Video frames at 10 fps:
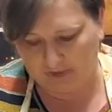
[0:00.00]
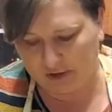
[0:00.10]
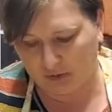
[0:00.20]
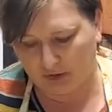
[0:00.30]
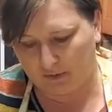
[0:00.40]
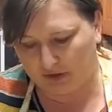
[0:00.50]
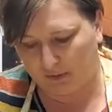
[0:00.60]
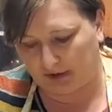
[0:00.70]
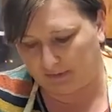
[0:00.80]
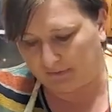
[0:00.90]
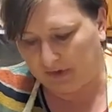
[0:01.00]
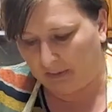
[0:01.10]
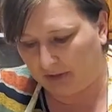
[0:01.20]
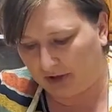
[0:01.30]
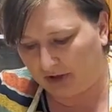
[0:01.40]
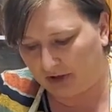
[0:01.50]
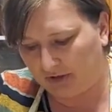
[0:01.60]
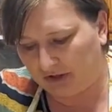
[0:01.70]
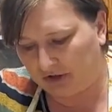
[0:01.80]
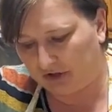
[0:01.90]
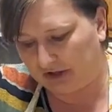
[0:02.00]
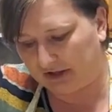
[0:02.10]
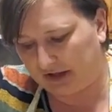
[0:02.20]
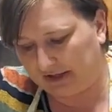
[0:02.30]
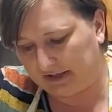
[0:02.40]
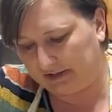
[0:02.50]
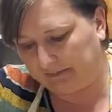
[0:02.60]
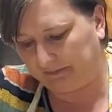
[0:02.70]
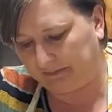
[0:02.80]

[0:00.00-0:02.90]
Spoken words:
This one looks much better. But all you do is you just slice it.